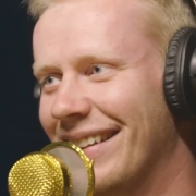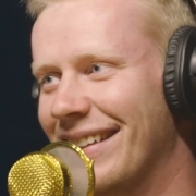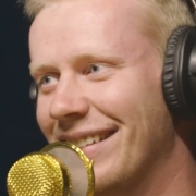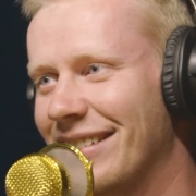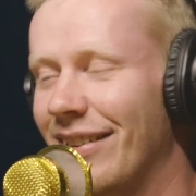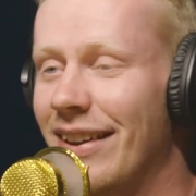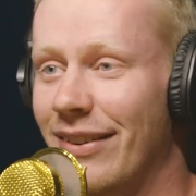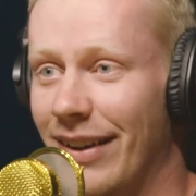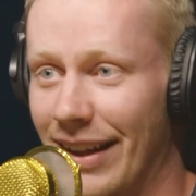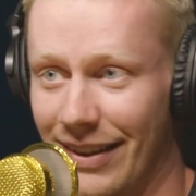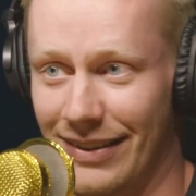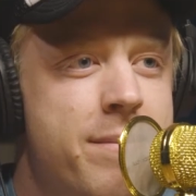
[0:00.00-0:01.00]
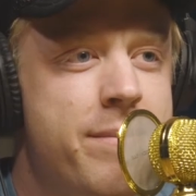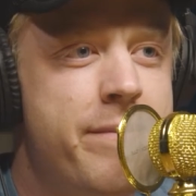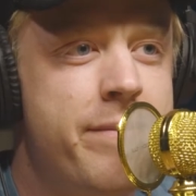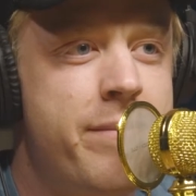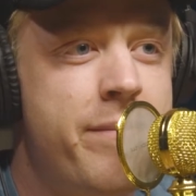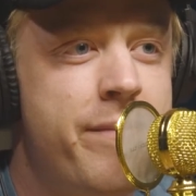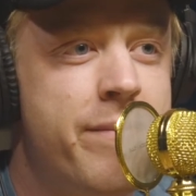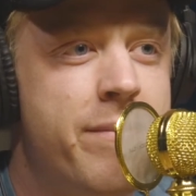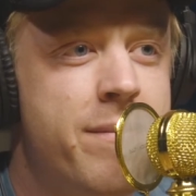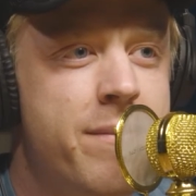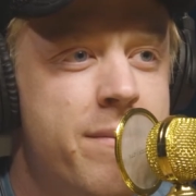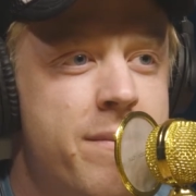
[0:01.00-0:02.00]
So anyway,
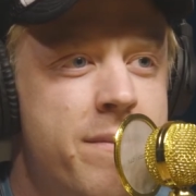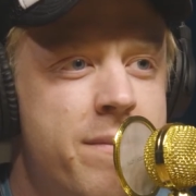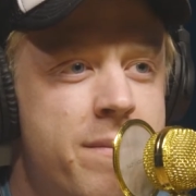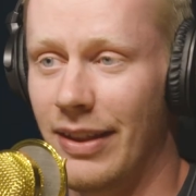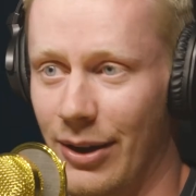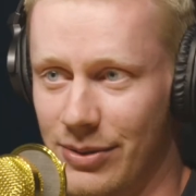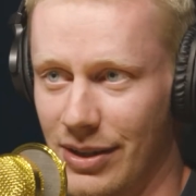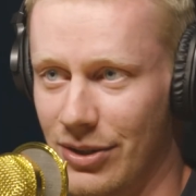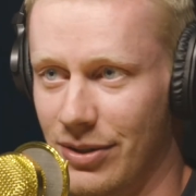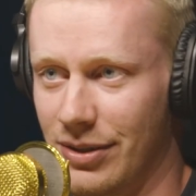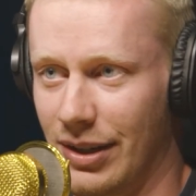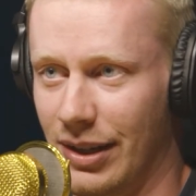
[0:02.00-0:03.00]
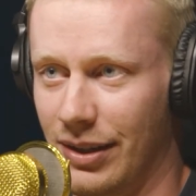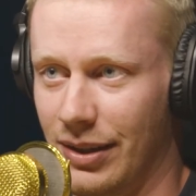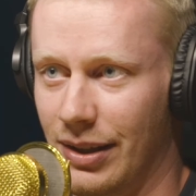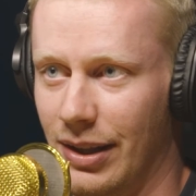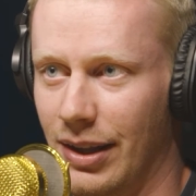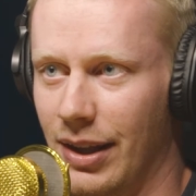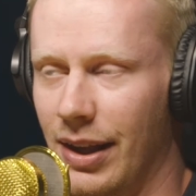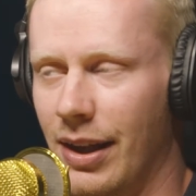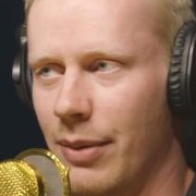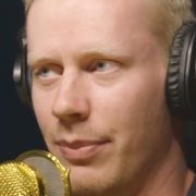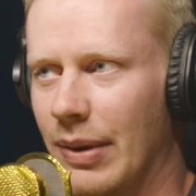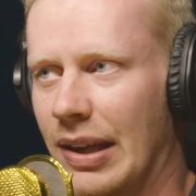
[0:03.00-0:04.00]
I thought that was interesting
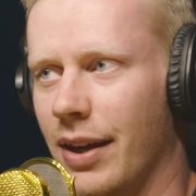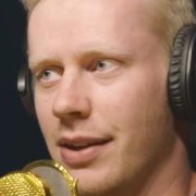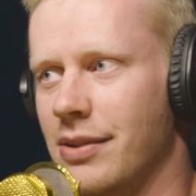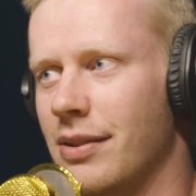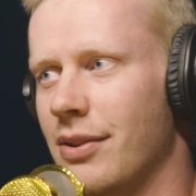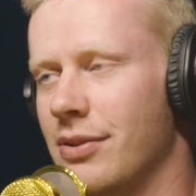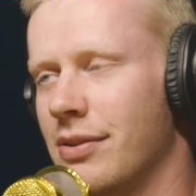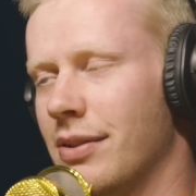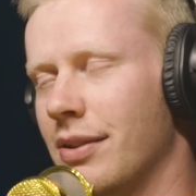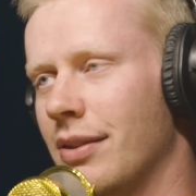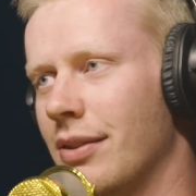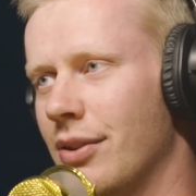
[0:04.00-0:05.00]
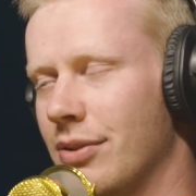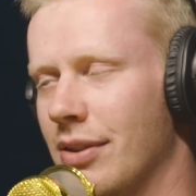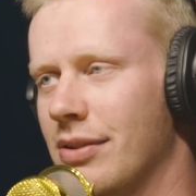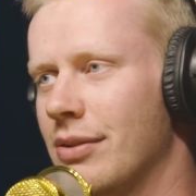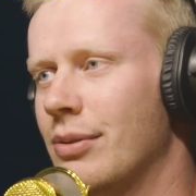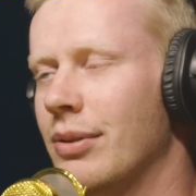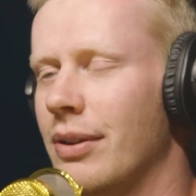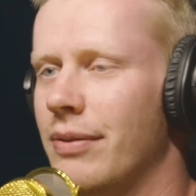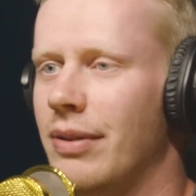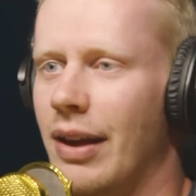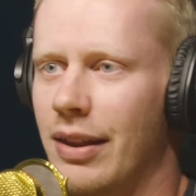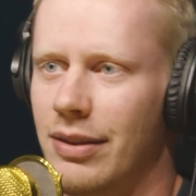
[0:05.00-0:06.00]
because there's a school of
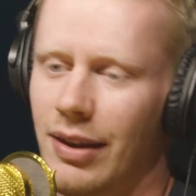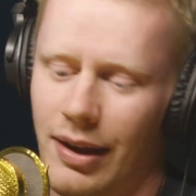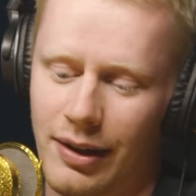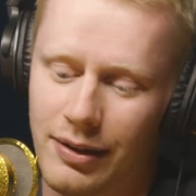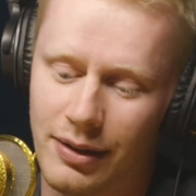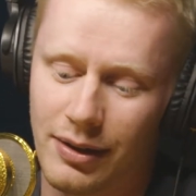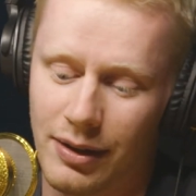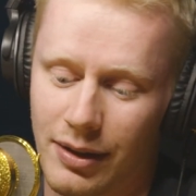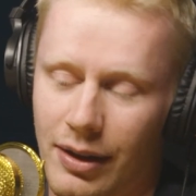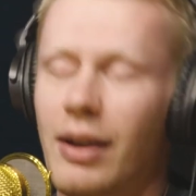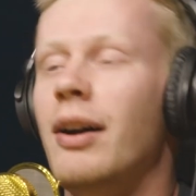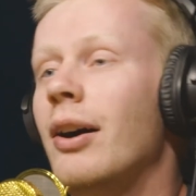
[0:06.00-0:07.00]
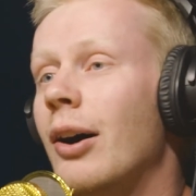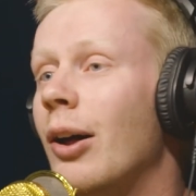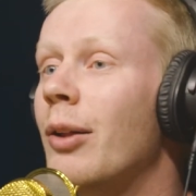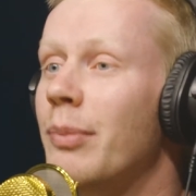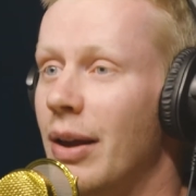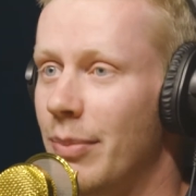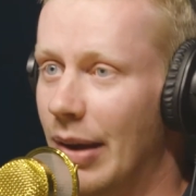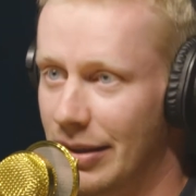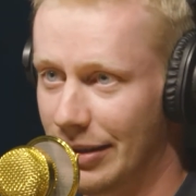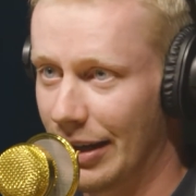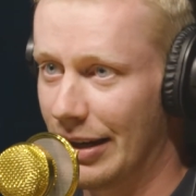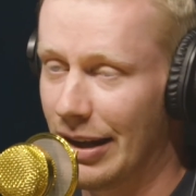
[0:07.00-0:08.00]
thought that all my best
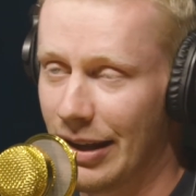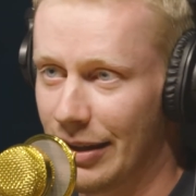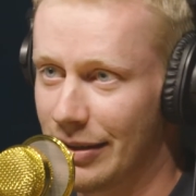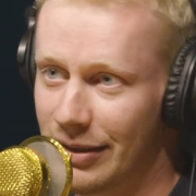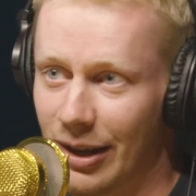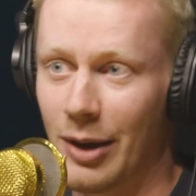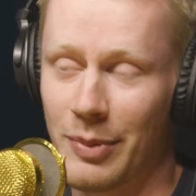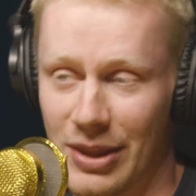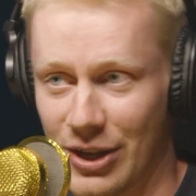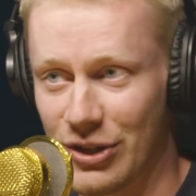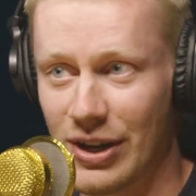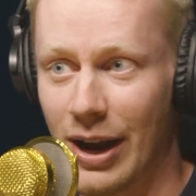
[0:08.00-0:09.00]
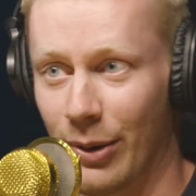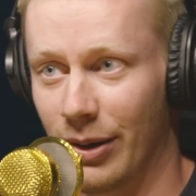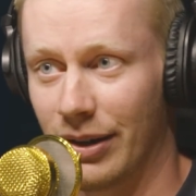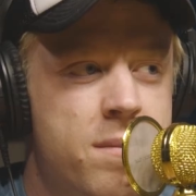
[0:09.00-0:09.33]
ideas come in the shower.